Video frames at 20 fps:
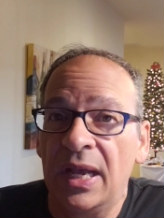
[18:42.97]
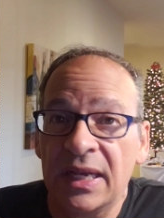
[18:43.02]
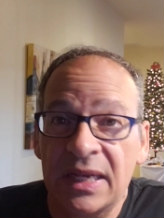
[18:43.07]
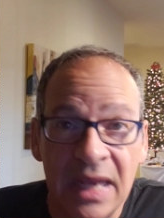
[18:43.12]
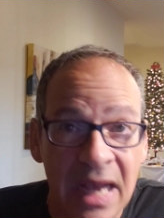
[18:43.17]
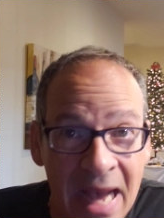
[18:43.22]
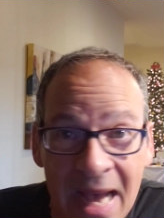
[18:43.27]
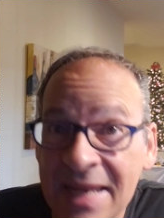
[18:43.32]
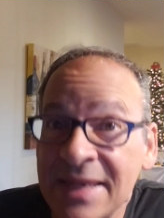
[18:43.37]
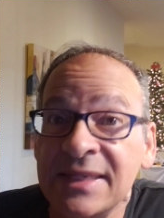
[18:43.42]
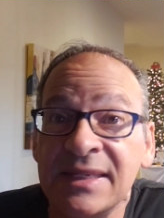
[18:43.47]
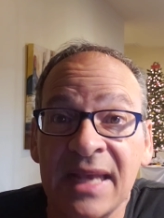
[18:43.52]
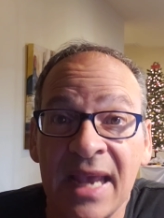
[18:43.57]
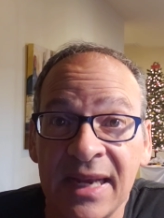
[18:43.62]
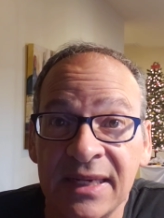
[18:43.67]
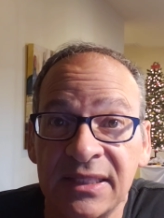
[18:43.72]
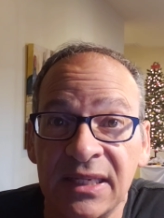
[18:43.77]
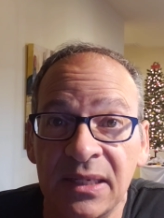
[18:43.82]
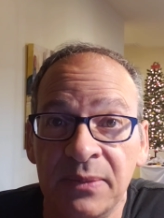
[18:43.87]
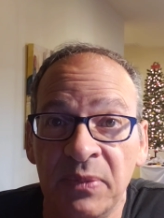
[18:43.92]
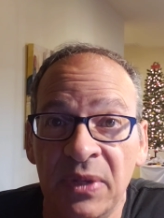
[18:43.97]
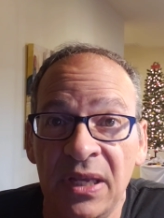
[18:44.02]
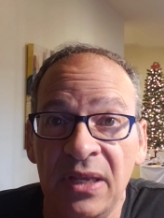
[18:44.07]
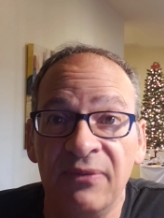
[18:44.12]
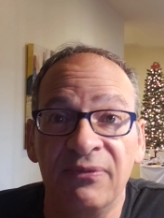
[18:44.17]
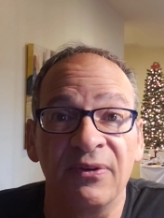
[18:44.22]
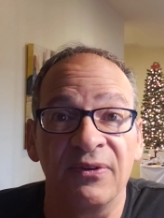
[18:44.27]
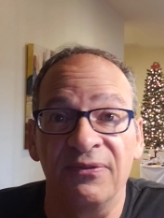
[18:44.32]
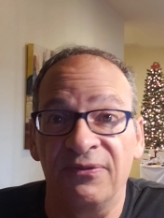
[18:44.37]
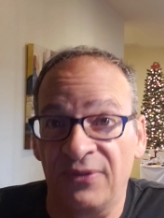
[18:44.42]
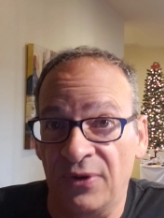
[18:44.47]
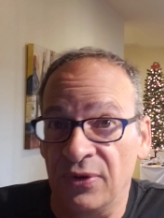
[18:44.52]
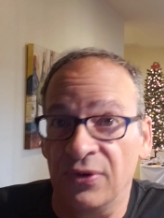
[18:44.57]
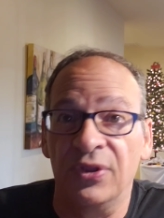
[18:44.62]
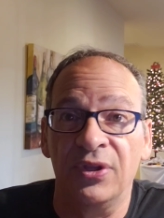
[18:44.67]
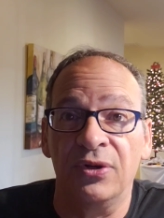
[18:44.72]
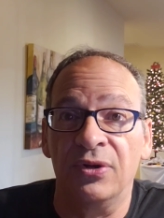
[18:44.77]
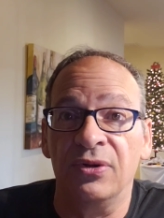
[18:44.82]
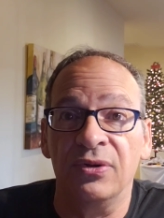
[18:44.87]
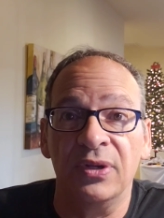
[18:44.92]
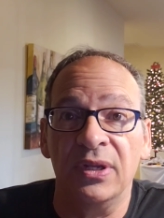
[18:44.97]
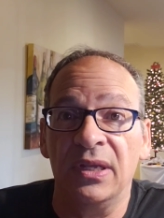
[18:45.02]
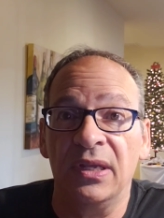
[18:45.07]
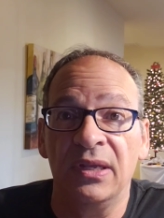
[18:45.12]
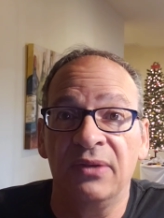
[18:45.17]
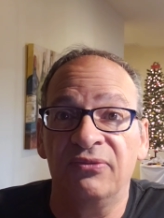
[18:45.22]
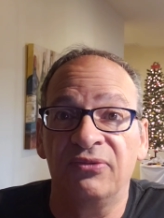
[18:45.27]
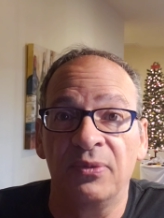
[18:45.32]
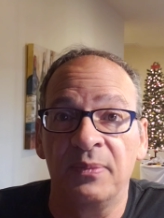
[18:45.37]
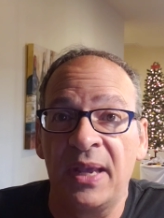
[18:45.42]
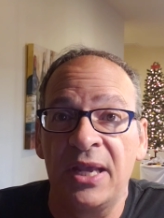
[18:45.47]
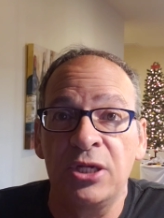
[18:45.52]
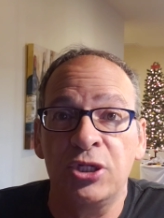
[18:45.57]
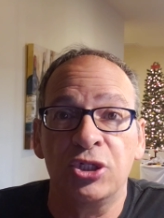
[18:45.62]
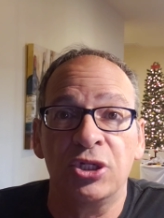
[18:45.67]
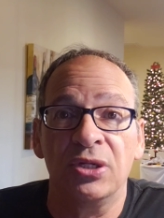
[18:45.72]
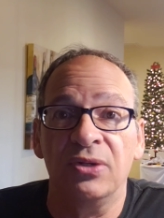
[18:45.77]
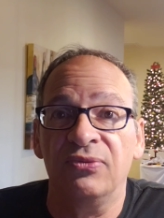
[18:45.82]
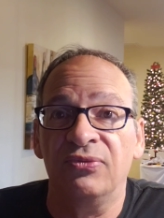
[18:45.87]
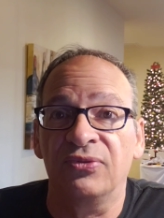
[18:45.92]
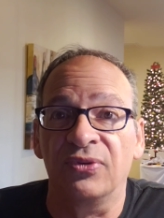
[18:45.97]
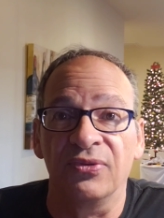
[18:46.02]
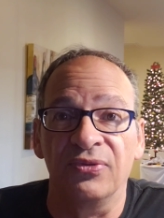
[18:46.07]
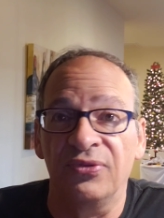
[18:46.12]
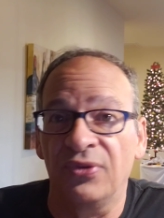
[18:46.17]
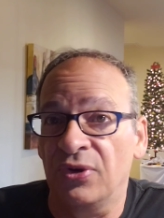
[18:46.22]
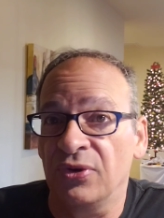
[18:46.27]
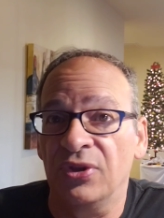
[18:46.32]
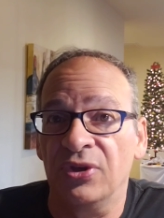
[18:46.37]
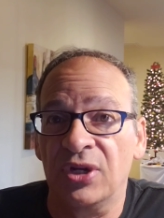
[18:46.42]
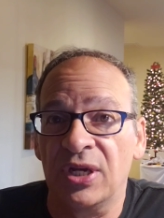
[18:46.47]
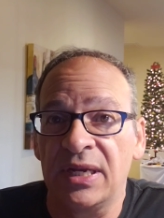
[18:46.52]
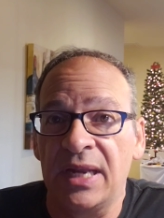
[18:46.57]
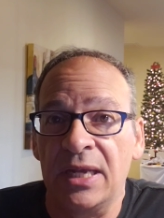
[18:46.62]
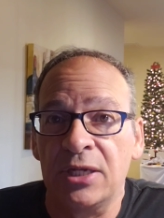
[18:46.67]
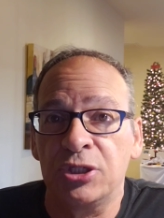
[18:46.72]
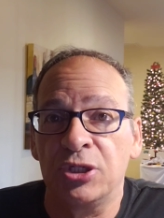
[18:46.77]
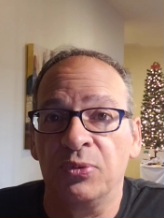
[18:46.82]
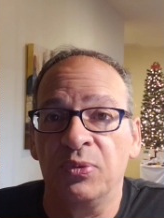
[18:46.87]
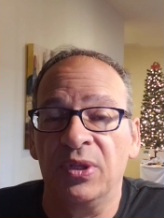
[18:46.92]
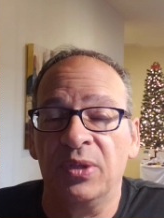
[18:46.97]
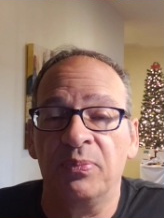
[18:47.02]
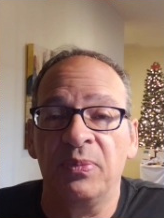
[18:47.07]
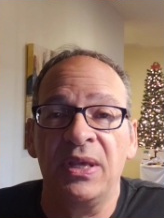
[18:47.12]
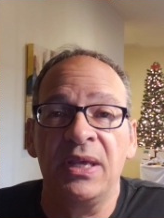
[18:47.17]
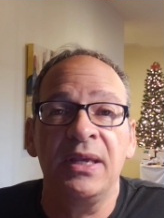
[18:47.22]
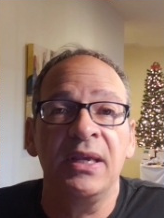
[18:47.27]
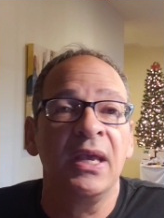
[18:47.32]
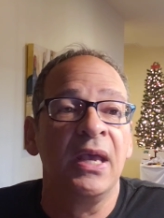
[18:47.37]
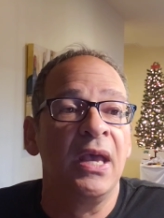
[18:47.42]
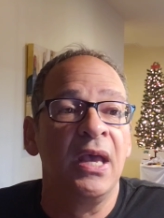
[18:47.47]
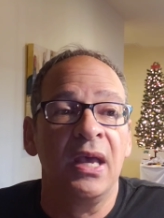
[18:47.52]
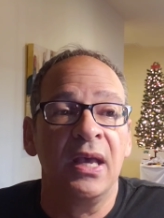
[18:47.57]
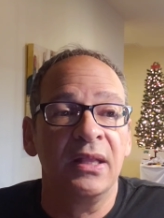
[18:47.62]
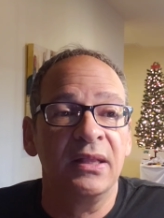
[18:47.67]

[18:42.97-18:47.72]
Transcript: contacting me for further information, for further connection with me,